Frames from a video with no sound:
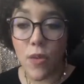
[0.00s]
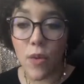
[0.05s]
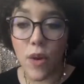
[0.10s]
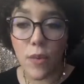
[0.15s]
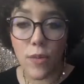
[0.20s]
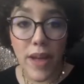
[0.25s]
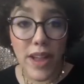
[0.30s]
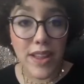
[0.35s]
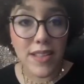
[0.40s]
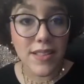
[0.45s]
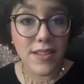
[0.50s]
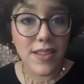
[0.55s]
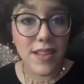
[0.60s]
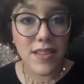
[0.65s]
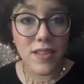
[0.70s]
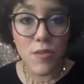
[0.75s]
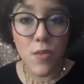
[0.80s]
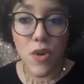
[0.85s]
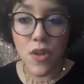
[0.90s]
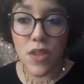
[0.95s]
who are writing the
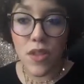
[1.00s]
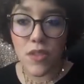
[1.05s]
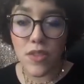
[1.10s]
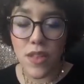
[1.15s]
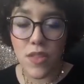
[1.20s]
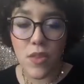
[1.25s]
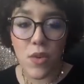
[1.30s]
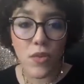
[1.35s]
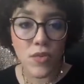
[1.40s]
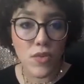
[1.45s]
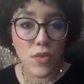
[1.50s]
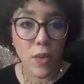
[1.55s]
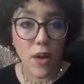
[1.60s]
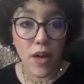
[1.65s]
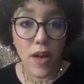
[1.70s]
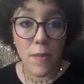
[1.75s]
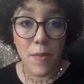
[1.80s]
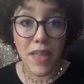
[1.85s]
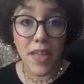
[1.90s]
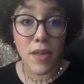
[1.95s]
testimonials, and those who are
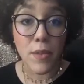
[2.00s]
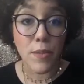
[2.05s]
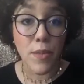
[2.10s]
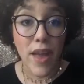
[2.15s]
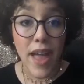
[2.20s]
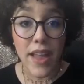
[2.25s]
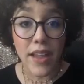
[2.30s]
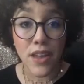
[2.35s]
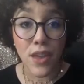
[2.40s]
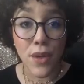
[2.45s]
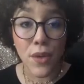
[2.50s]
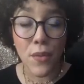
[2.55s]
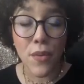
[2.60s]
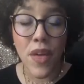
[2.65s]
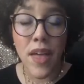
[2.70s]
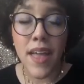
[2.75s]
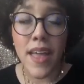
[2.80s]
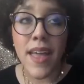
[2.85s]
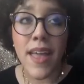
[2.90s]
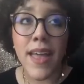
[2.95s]
coming in brand new,
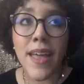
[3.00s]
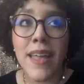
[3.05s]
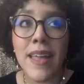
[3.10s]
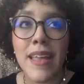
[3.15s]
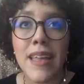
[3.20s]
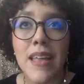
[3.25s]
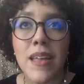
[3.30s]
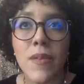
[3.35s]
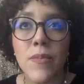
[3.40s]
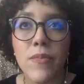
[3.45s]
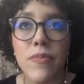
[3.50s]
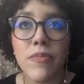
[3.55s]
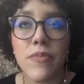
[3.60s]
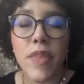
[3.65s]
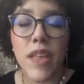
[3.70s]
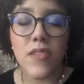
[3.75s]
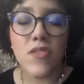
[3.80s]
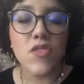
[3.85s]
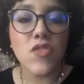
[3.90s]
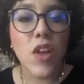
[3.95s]

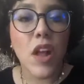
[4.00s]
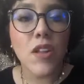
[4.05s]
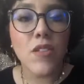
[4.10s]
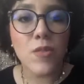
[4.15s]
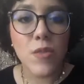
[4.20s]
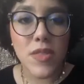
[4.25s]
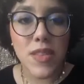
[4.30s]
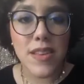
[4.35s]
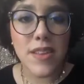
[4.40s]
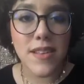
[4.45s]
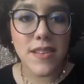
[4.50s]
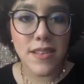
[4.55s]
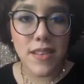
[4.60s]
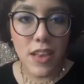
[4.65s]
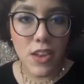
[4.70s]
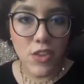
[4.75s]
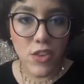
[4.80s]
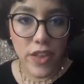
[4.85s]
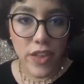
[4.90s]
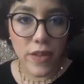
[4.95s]
it starts with a
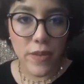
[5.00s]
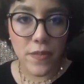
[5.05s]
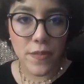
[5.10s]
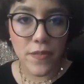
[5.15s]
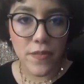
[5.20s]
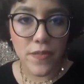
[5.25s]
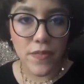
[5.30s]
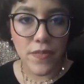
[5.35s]
decision